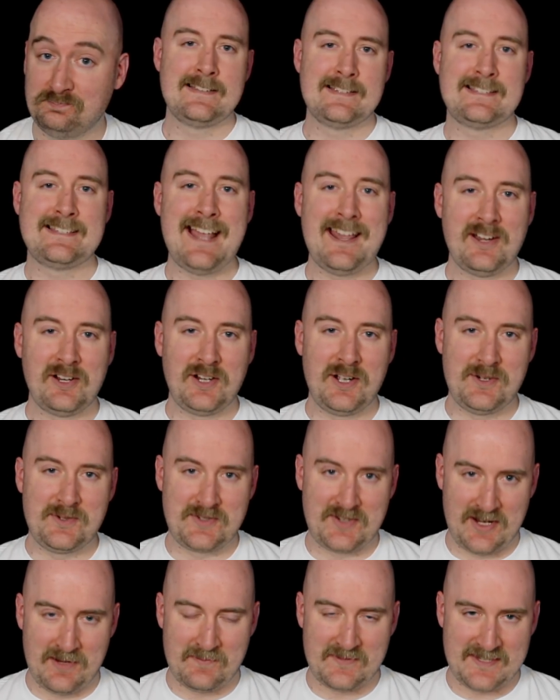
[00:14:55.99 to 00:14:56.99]

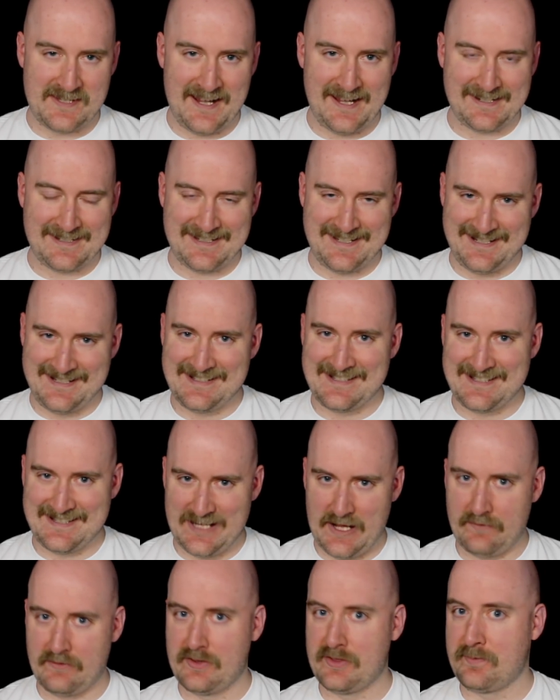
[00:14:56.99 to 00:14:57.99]
Xenagos comes next in
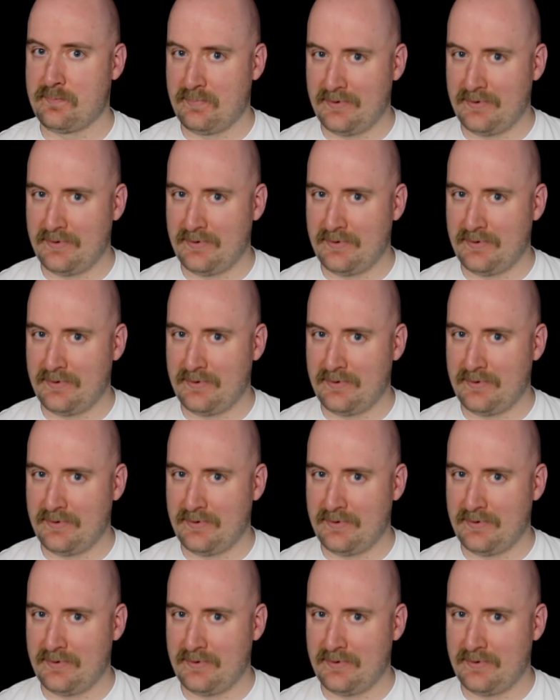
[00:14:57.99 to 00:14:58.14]
7th